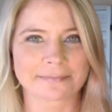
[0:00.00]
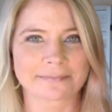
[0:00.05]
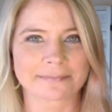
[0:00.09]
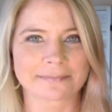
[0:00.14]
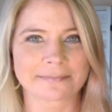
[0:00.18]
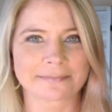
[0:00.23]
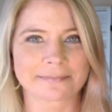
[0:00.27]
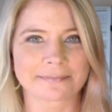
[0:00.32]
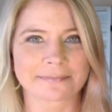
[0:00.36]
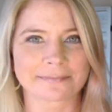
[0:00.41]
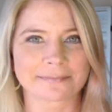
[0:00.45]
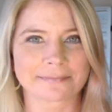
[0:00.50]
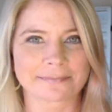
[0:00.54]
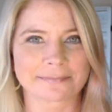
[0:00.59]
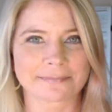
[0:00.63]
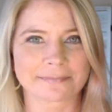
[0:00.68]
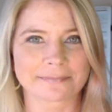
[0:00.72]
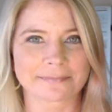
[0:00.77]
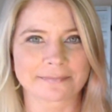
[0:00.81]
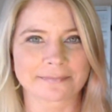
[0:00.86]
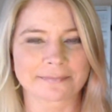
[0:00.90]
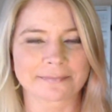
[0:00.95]

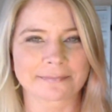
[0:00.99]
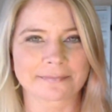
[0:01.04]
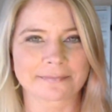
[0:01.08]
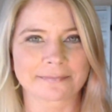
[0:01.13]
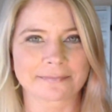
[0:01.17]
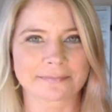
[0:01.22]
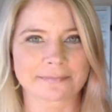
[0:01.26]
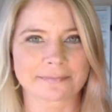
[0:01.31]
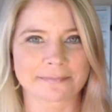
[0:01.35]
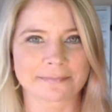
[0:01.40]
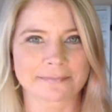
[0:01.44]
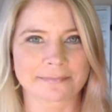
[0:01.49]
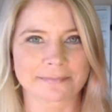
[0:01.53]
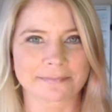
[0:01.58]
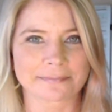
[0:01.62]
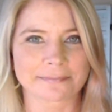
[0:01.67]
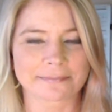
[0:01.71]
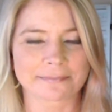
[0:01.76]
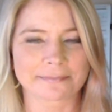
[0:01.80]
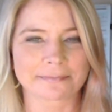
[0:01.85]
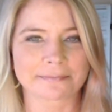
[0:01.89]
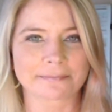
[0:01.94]

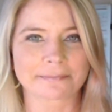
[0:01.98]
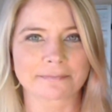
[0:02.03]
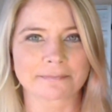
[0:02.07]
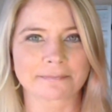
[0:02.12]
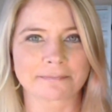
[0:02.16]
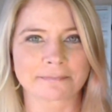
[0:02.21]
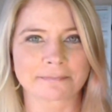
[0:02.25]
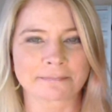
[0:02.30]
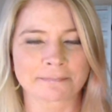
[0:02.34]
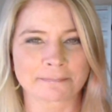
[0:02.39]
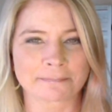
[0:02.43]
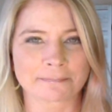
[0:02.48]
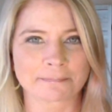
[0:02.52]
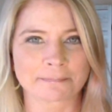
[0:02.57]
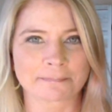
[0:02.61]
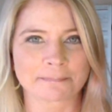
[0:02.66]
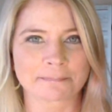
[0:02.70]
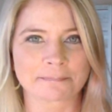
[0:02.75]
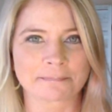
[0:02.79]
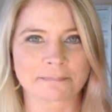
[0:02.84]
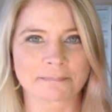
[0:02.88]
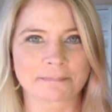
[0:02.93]

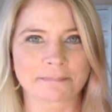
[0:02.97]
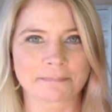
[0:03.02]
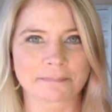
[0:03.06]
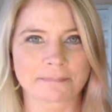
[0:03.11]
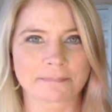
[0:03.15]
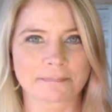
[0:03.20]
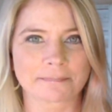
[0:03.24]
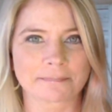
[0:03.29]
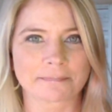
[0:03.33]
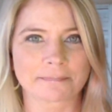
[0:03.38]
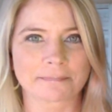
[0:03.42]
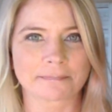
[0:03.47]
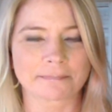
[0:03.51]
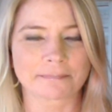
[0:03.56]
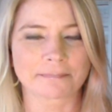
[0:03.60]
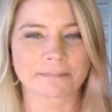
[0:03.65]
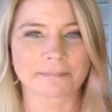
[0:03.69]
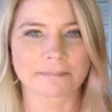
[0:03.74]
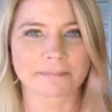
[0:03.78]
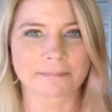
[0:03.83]
The person shown says nothing.